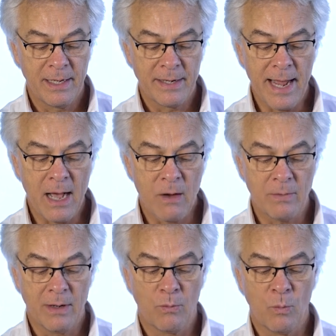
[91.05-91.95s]

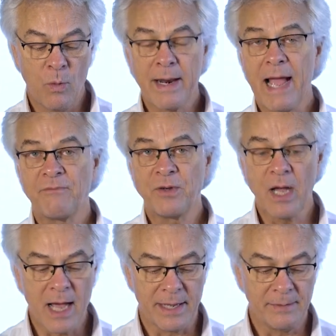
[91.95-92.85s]
Now, what I've
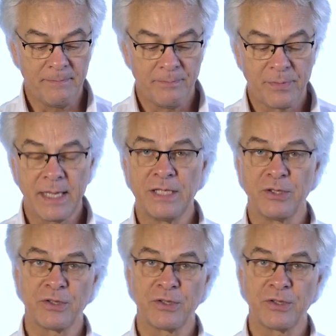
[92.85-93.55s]
done is you'll